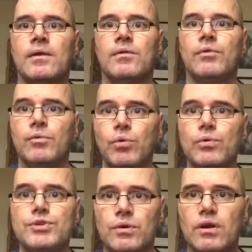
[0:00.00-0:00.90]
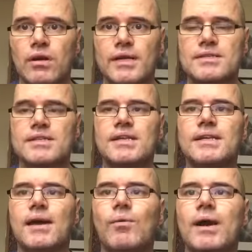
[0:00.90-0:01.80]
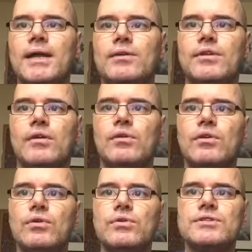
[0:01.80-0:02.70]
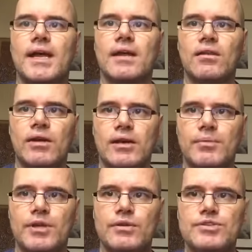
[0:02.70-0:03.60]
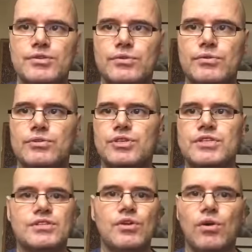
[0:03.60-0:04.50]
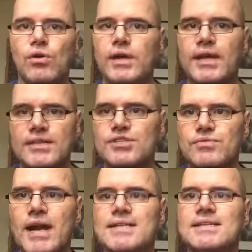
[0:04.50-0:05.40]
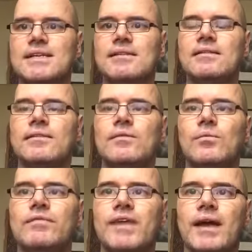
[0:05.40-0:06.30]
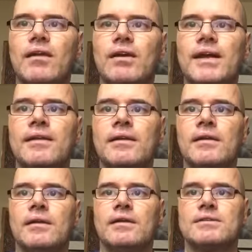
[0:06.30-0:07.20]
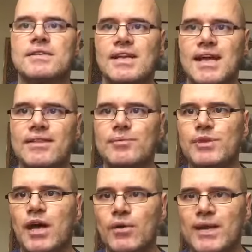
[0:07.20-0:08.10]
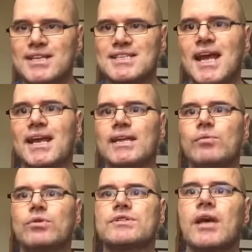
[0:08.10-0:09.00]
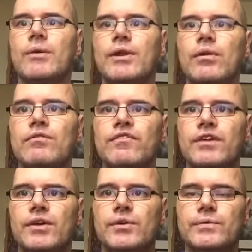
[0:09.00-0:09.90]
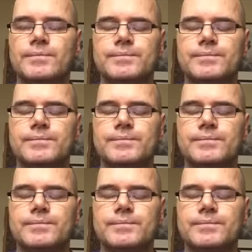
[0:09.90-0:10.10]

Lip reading: Reward your clients so then that way you don't lose that client because you just not interacting with that client to let them know exactly what's going on for you.